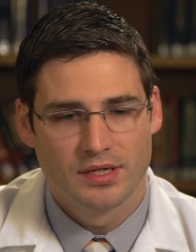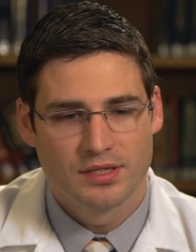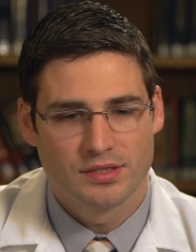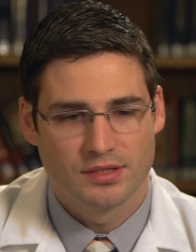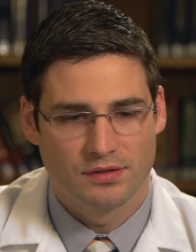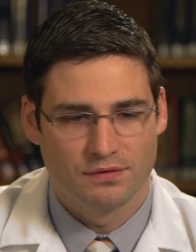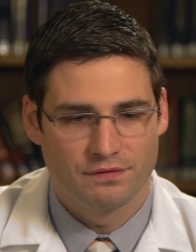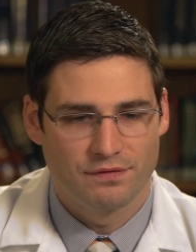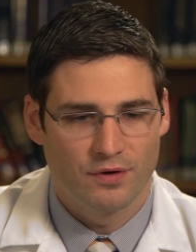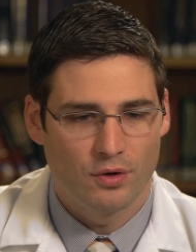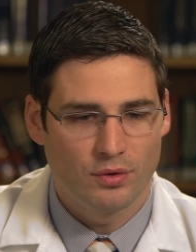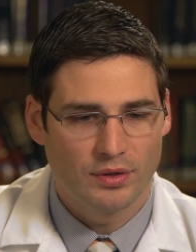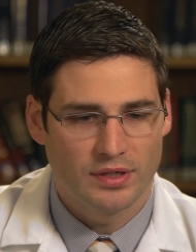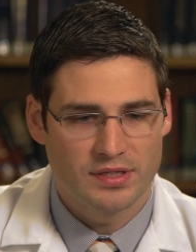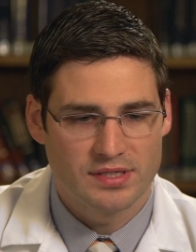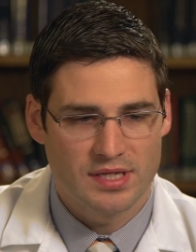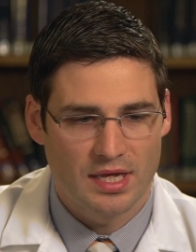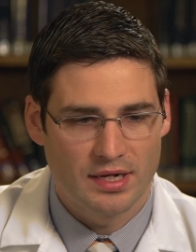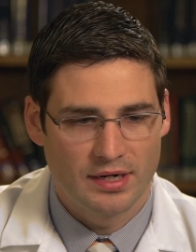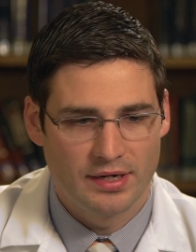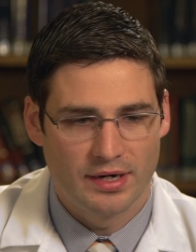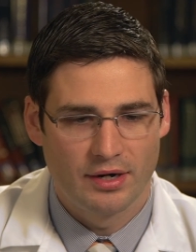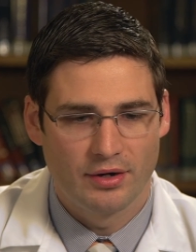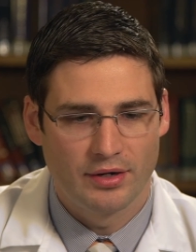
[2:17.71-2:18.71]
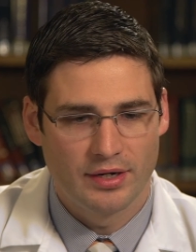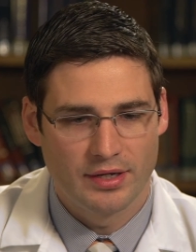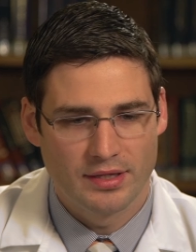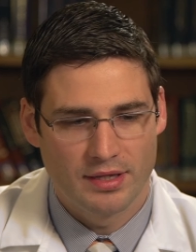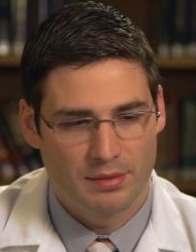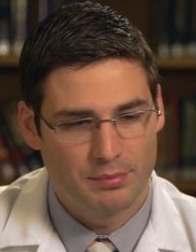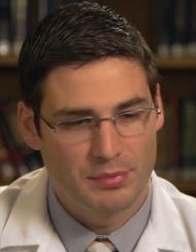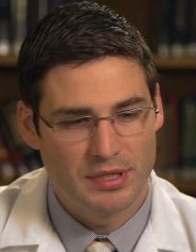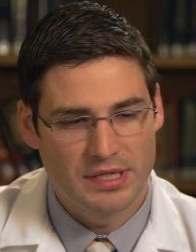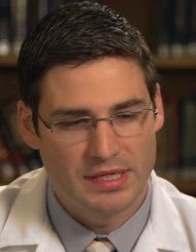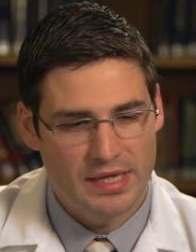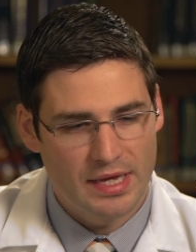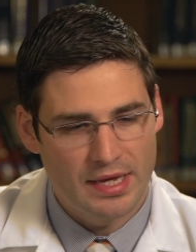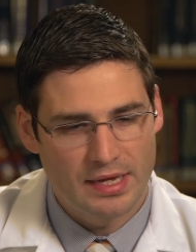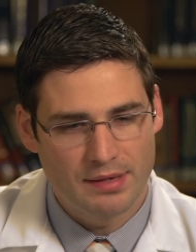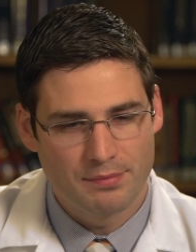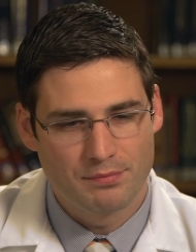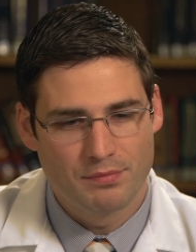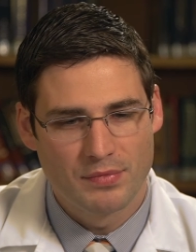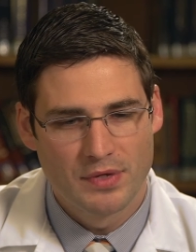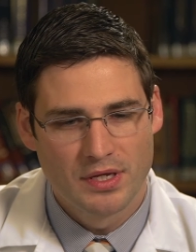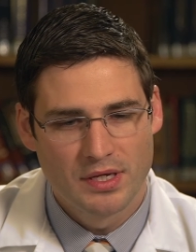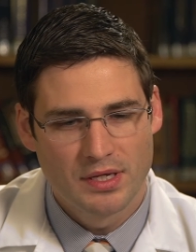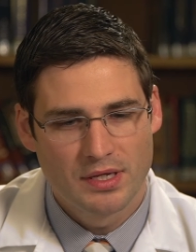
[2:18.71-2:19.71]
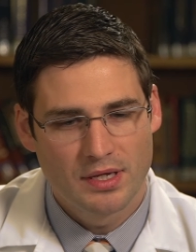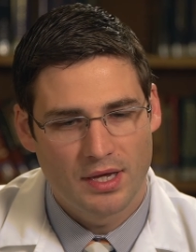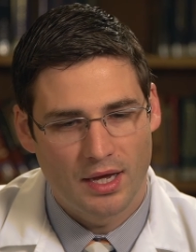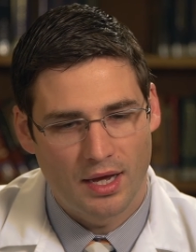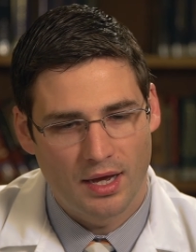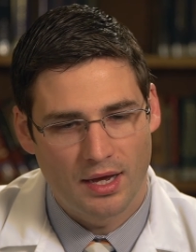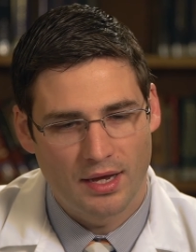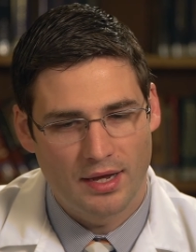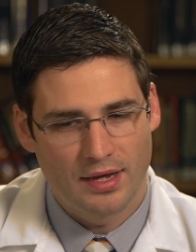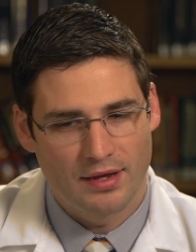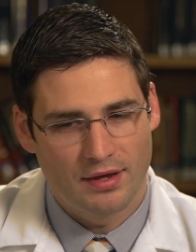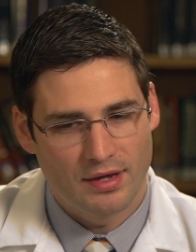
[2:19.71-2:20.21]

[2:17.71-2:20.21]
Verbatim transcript: to focus on an area that became uh,